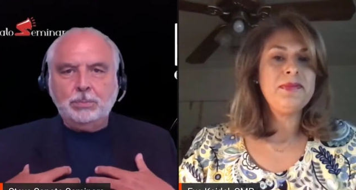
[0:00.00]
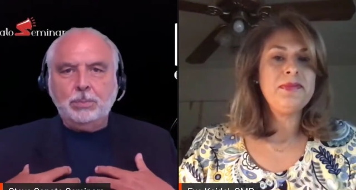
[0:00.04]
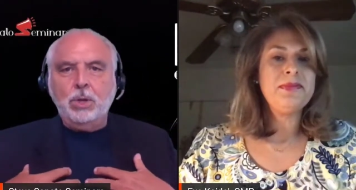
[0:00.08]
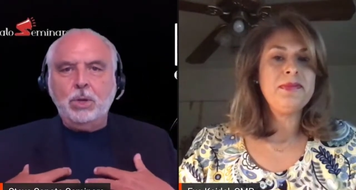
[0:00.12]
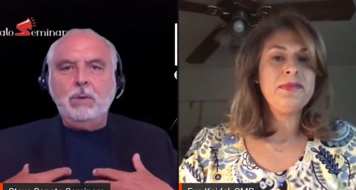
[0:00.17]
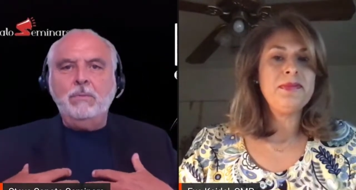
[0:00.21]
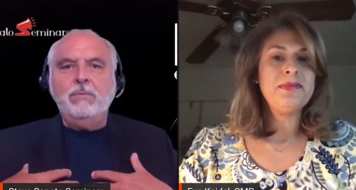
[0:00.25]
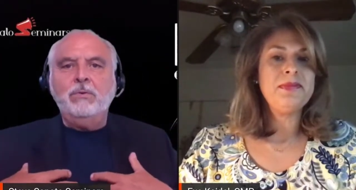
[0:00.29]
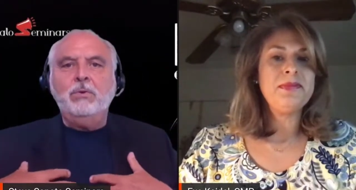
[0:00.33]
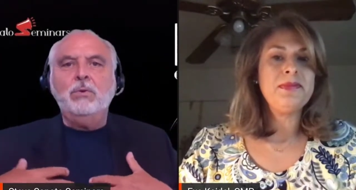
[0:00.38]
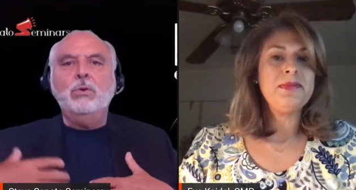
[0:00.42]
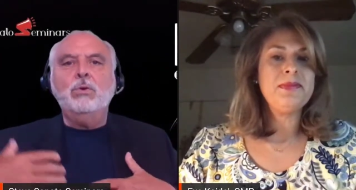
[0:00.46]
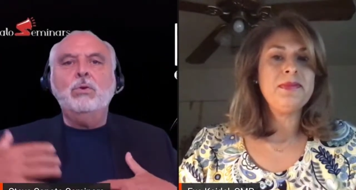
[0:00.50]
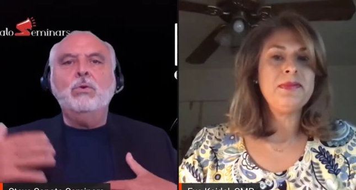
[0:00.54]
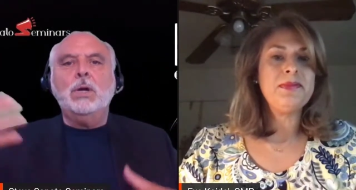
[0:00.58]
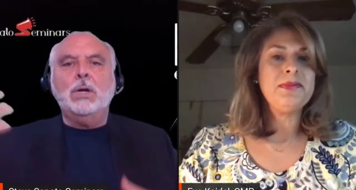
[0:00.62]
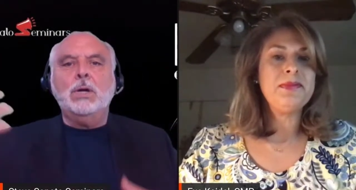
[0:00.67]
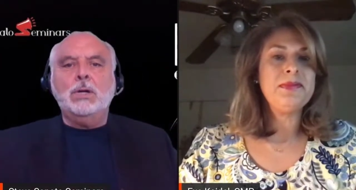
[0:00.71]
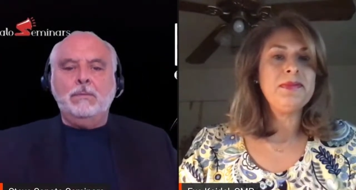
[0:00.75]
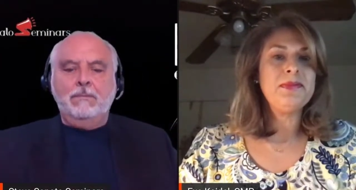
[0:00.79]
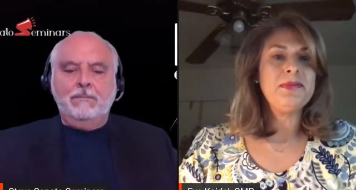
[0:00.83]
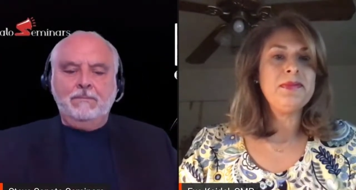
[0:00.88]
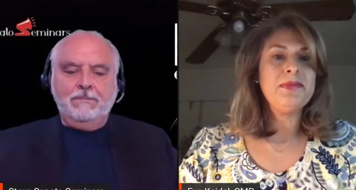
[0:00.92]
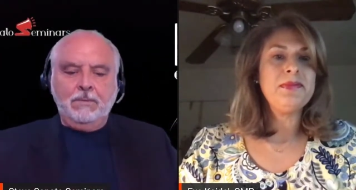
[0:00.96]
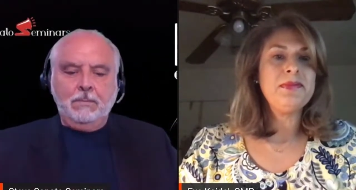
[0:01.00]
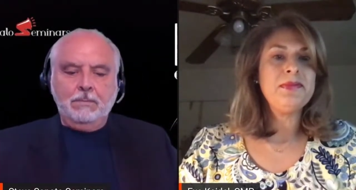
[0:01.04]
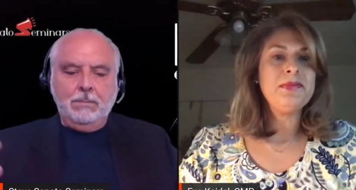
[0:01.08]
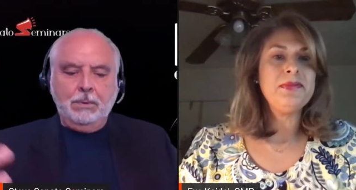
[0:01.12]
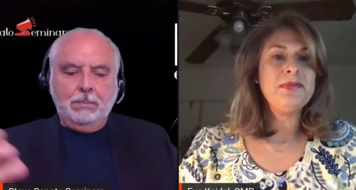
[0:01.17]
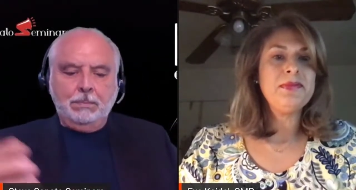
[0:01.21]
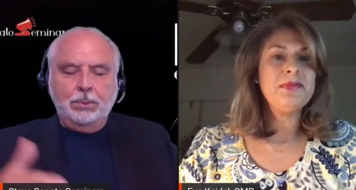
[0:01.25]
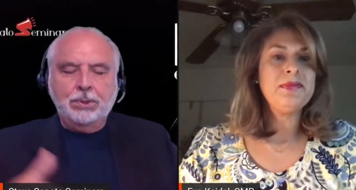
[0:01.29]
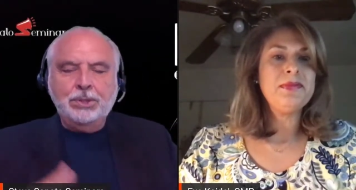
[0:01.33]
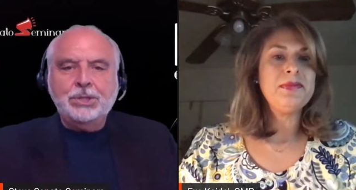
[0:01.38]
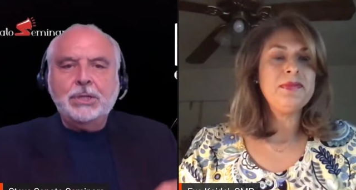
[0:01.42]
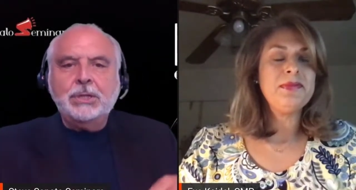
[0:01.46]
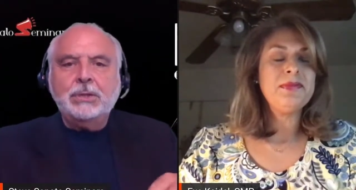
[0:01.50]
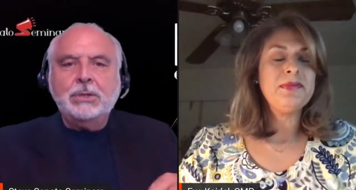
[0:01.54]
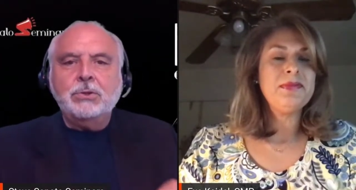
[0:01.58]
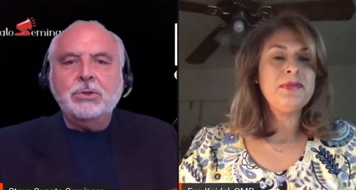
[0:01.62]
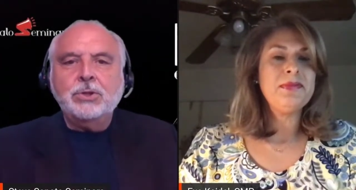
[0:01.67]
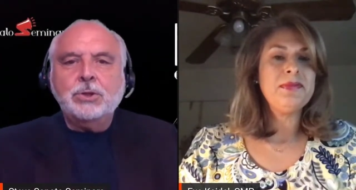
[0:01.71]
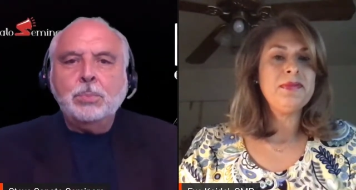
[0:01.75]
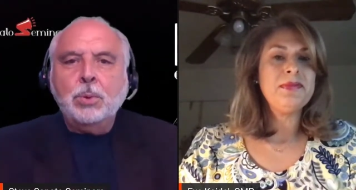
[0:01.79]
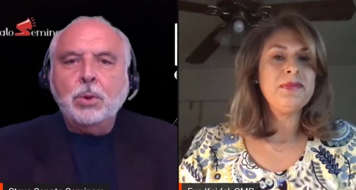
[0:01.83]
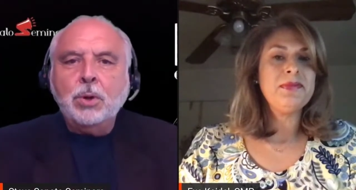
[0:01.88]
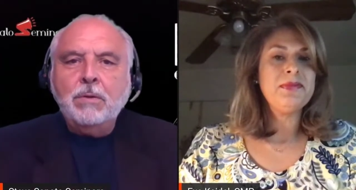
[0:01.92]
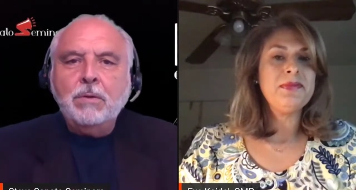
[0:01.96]
Speaker 1: point of view, uh, from a
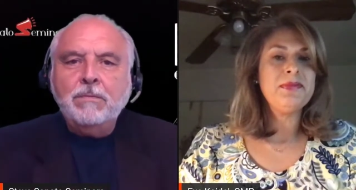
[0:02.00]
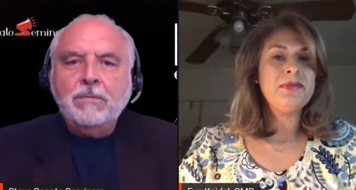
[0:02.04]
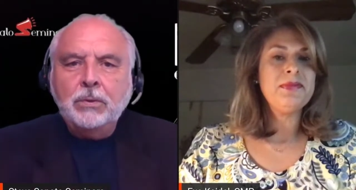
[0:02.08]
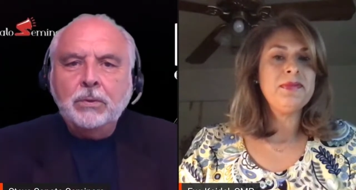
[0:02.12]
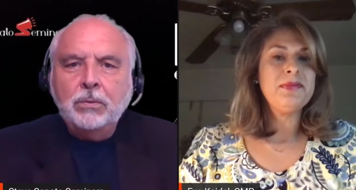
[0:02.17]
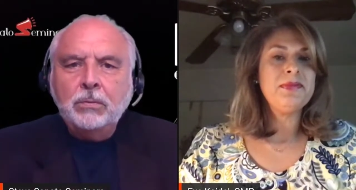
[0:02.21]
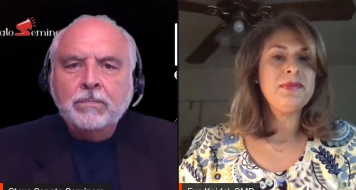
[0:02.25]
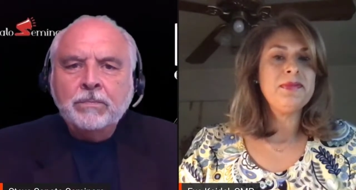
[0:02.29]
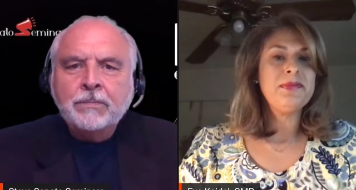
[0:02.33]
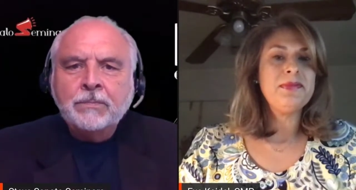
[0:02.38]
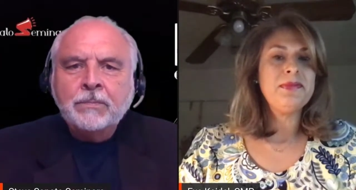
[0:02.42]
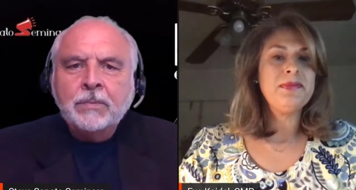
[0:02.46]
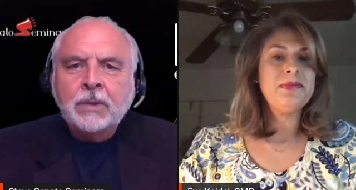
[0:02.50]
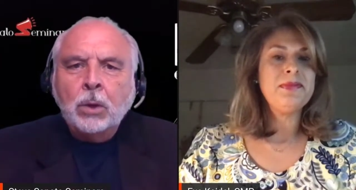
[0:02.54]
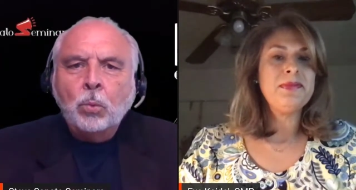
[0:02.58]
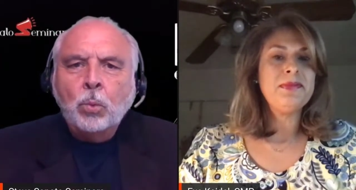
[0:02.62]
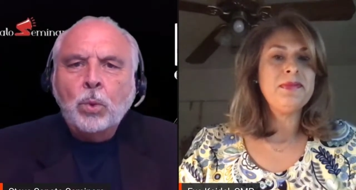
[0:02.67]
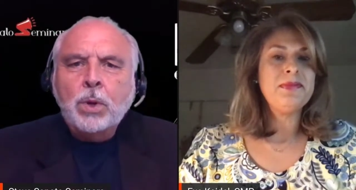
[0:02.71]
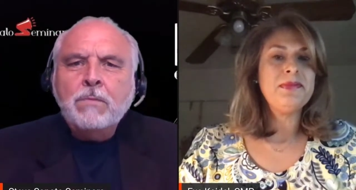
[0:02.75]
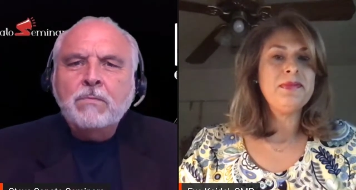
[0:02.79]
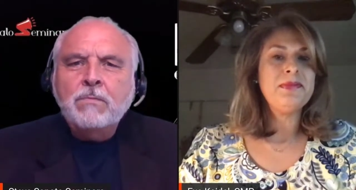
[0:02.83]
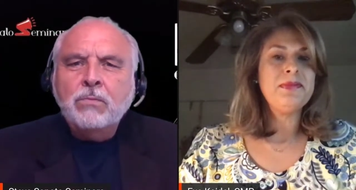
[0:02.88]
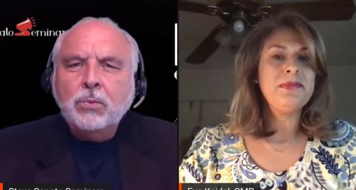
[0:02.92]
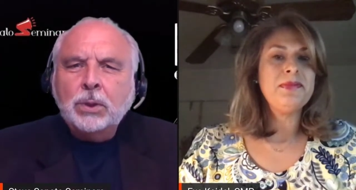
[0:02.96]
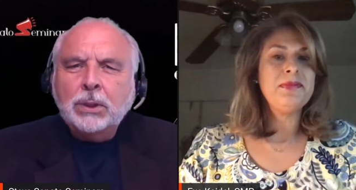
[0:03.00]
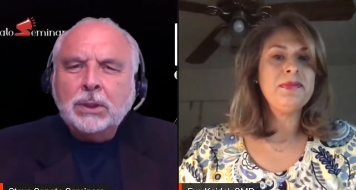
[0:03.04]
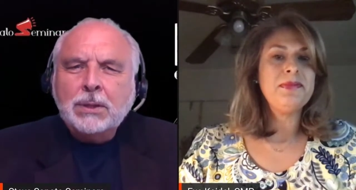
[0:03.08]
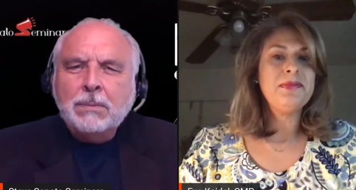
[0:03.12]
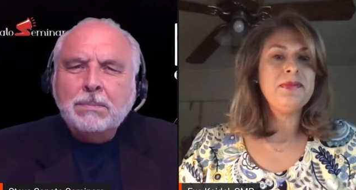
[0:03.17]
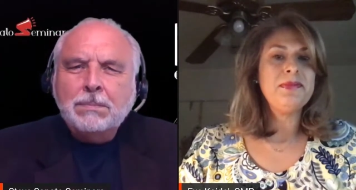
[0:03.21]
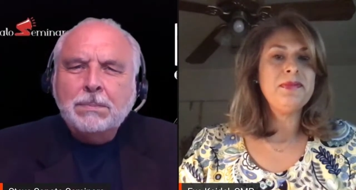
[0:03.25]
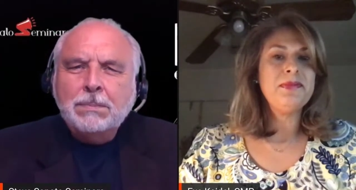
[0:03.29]
presenter's point of view, we've really